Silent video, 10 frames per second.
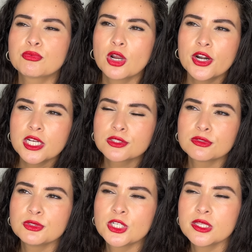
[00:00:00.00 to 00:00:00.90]
products
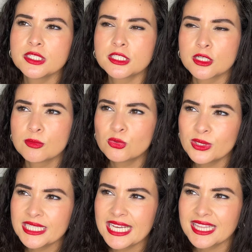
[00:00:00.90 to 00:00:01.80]
from Charlotte
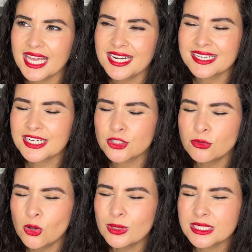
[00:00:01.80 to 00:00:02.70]
Tilbury like that and I
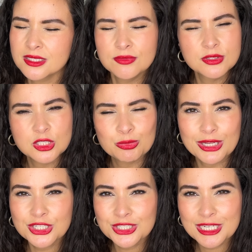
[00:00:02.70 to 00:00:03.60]
don't always love the
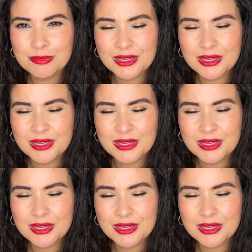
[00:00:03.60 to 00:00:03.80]
sponge tip.